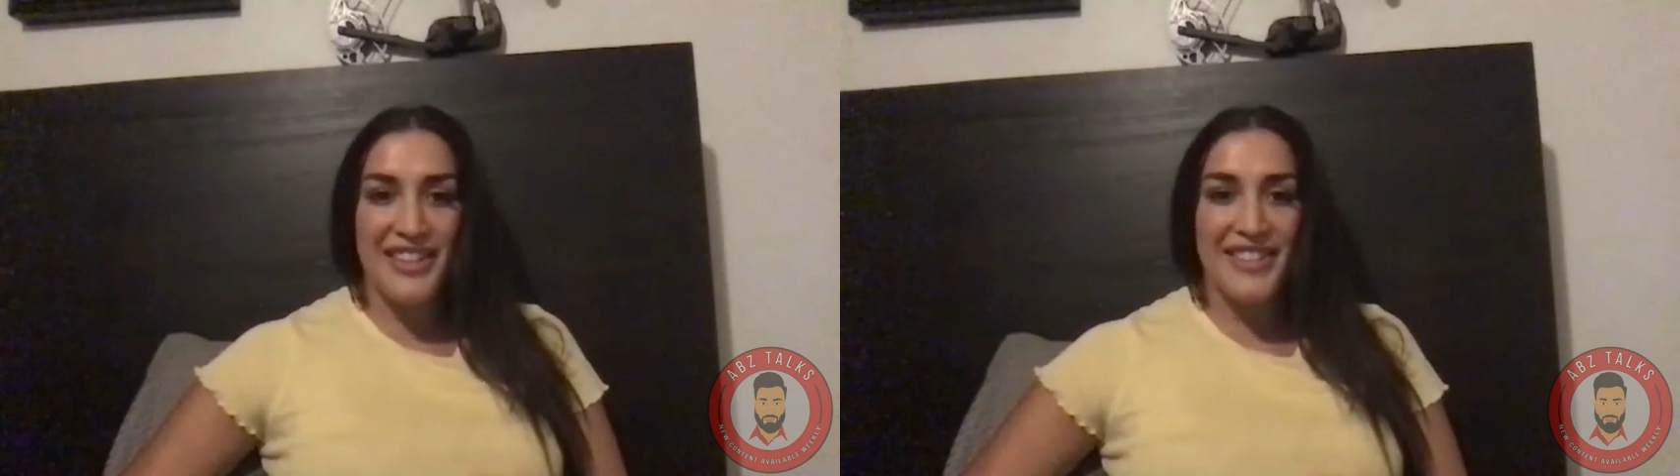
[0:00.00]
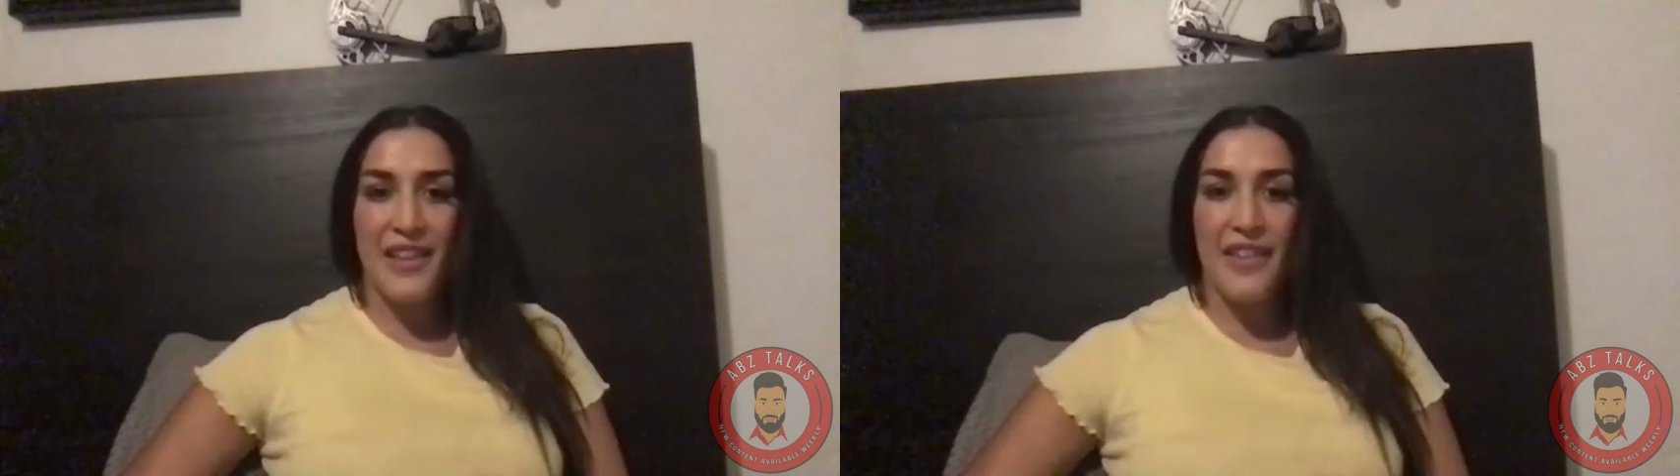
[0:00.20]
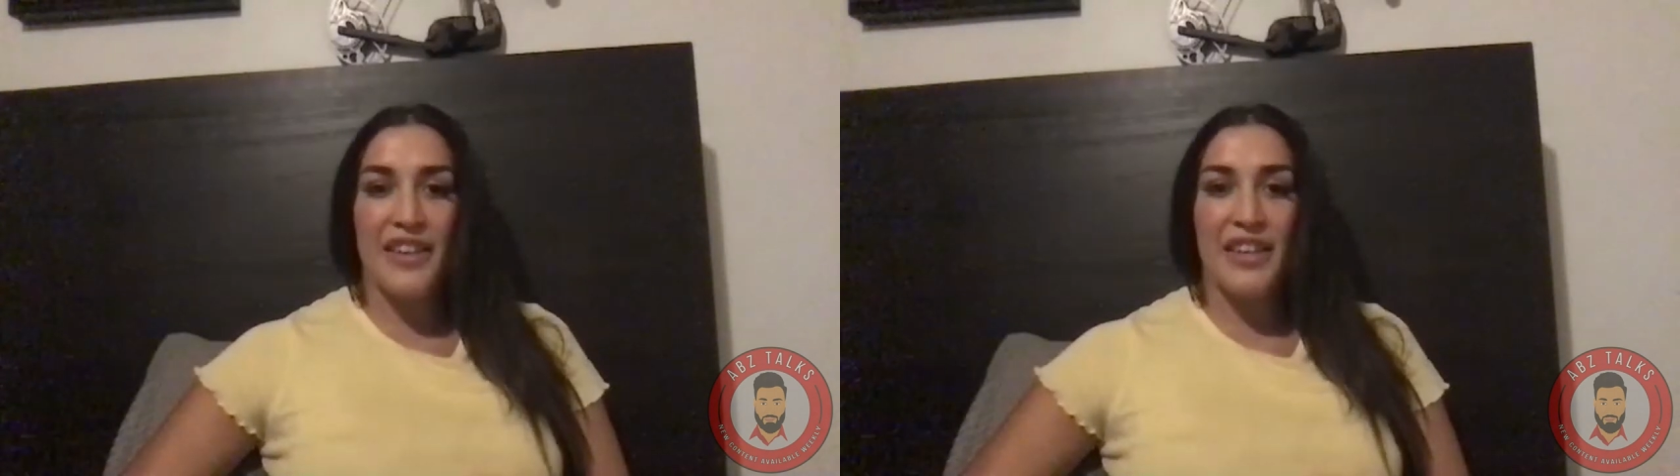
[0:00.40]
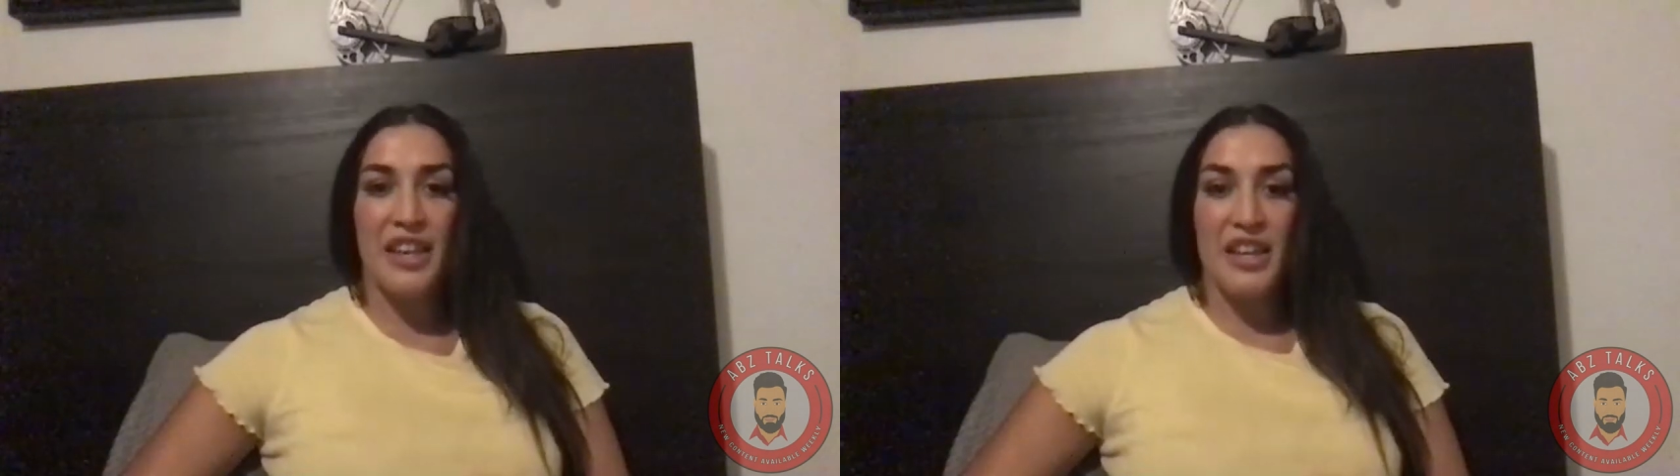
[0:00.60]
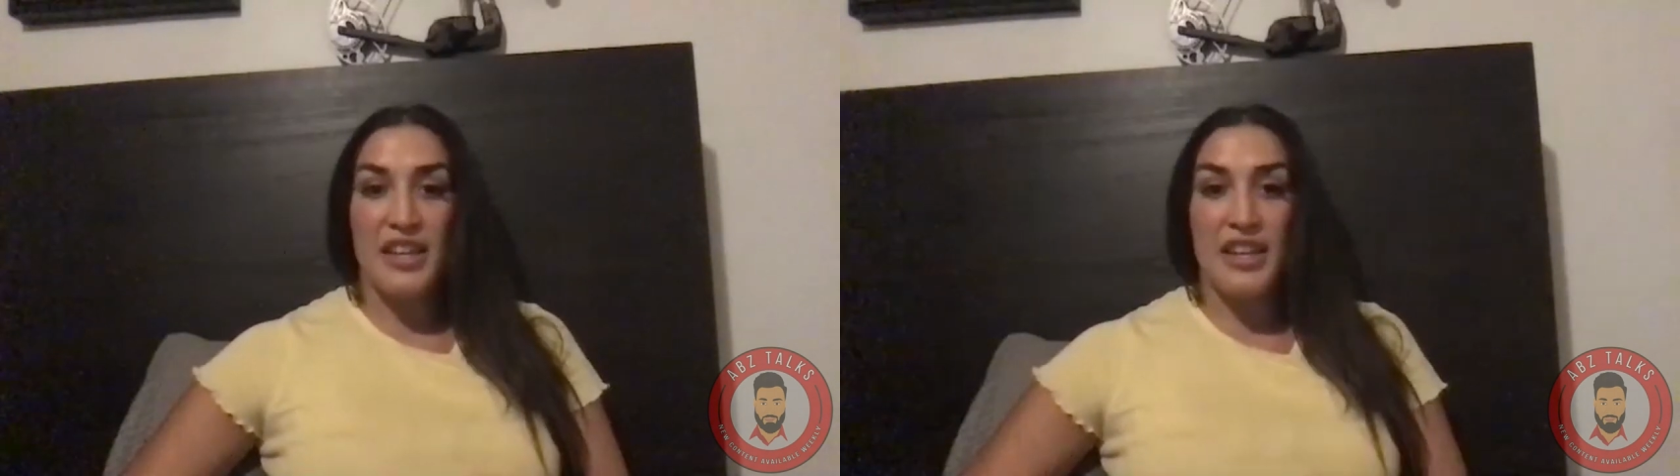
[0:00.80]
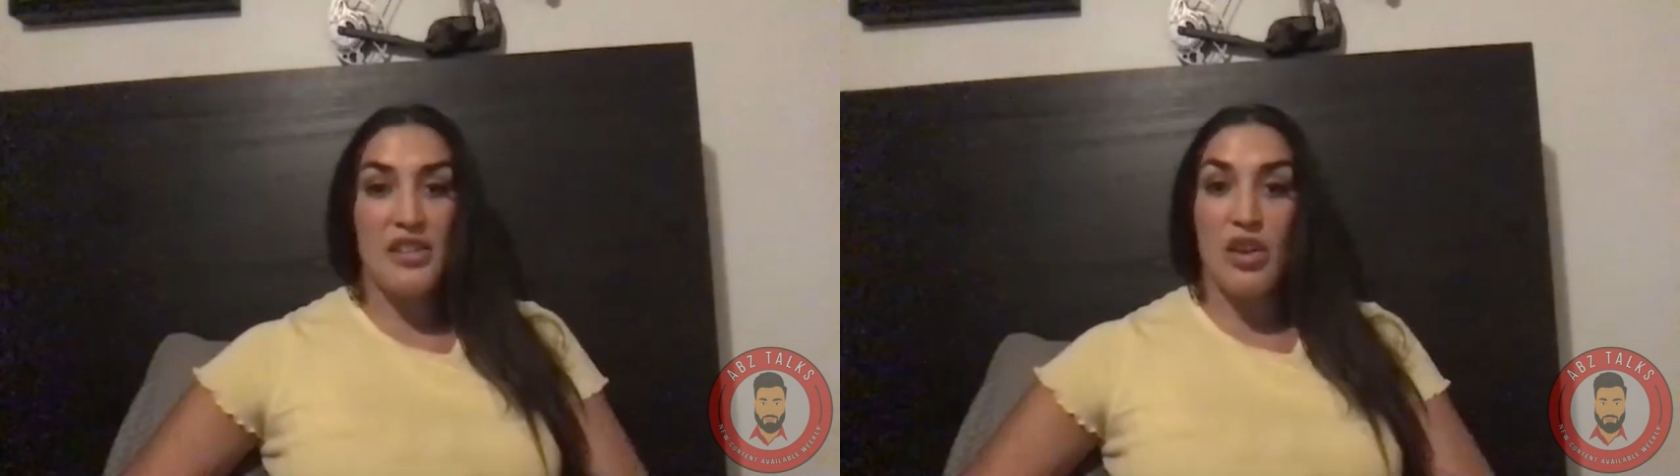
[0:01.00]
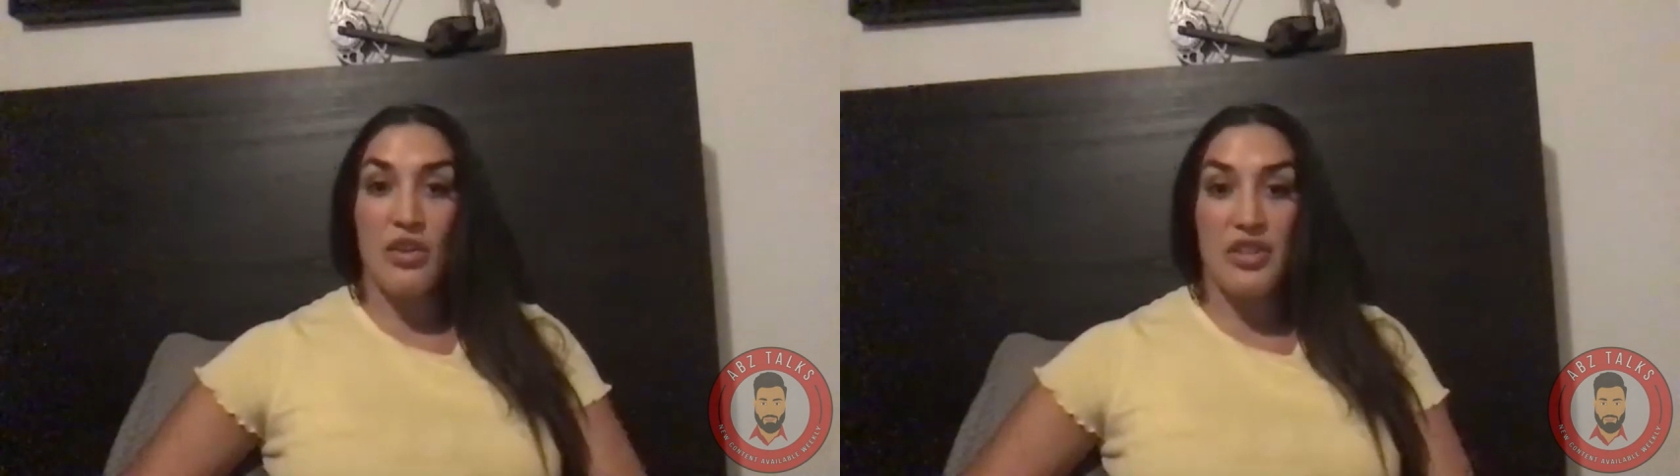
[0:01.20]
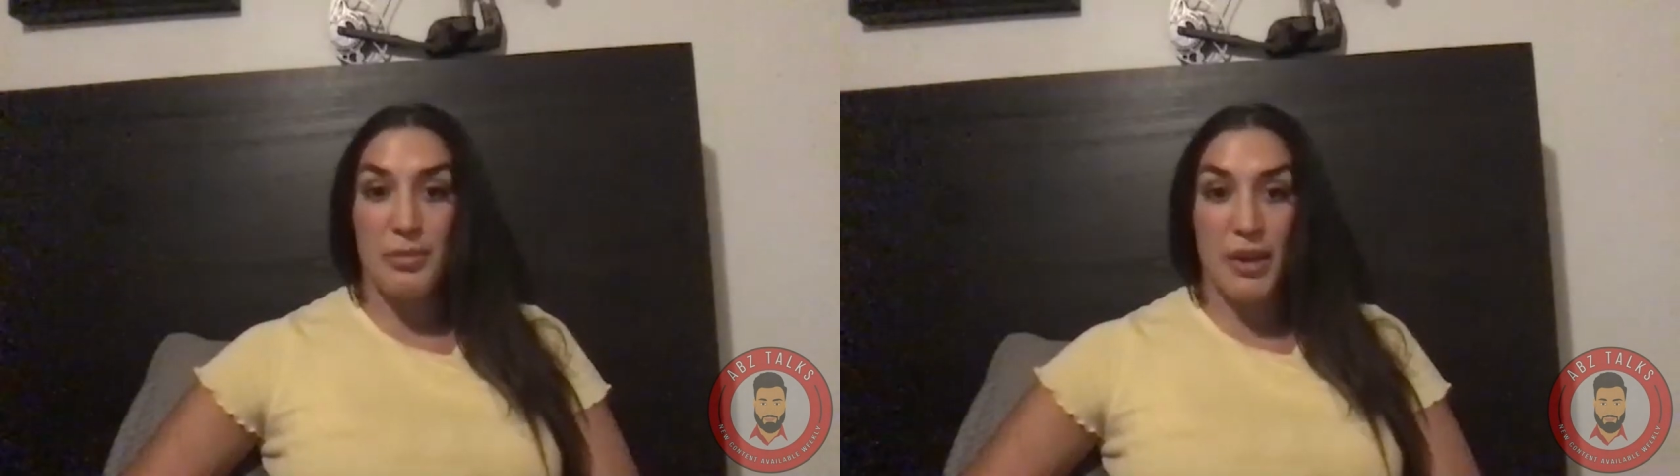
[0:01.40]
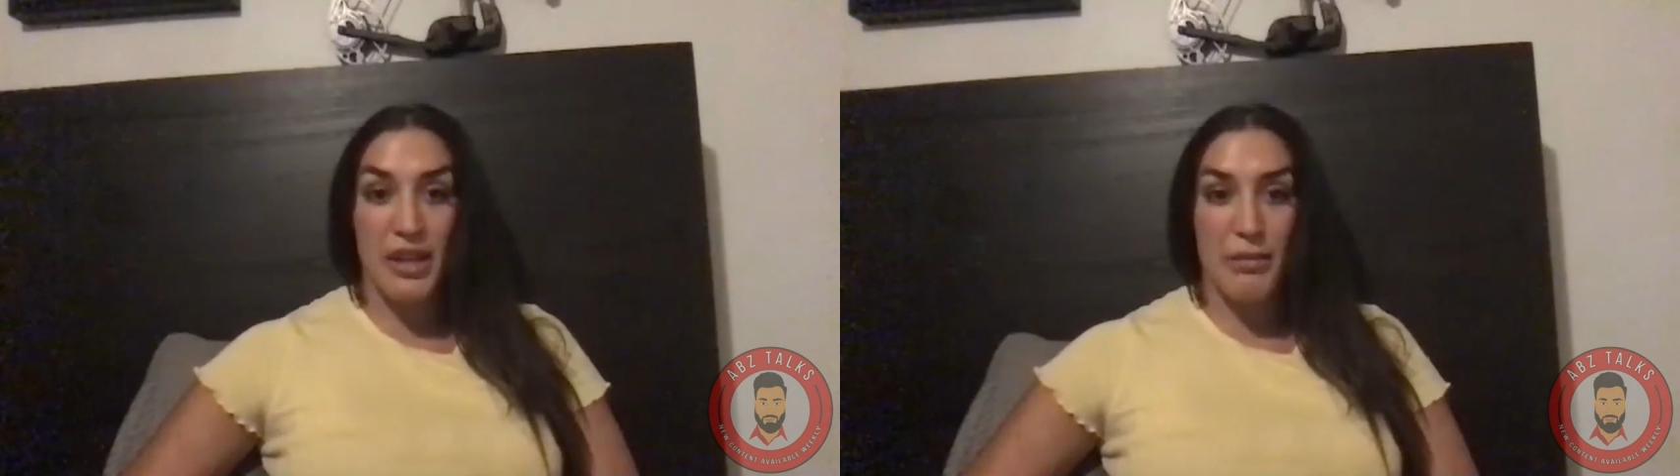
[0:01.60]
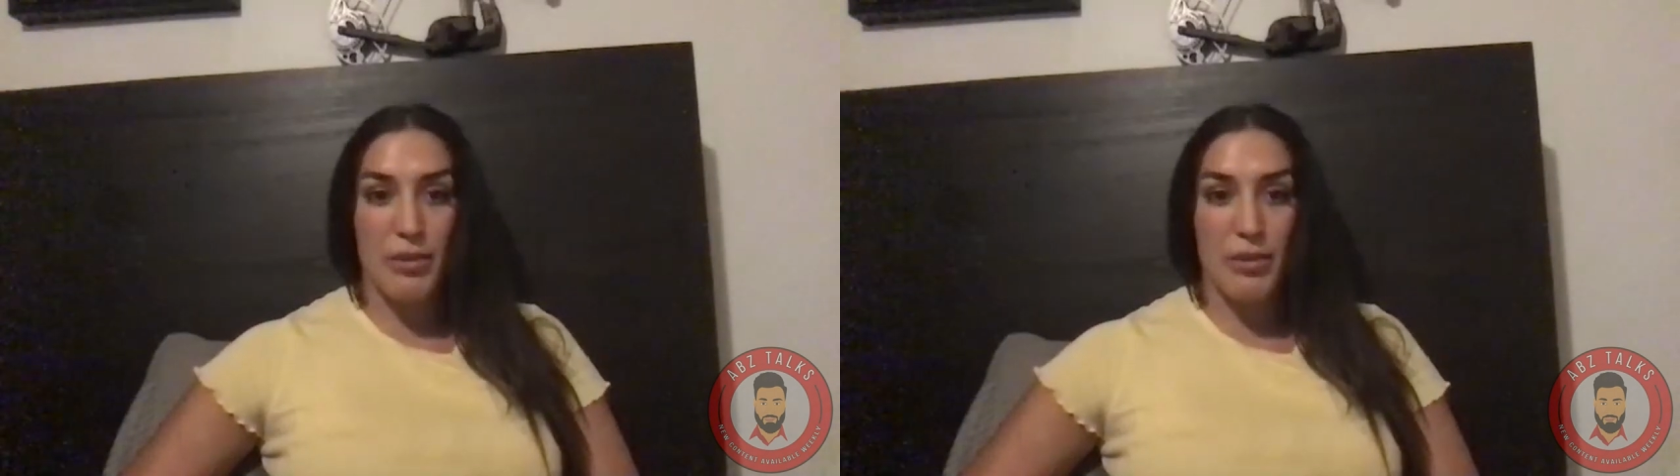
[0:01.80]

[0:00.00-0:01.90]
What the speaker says: It's not like he has all this money,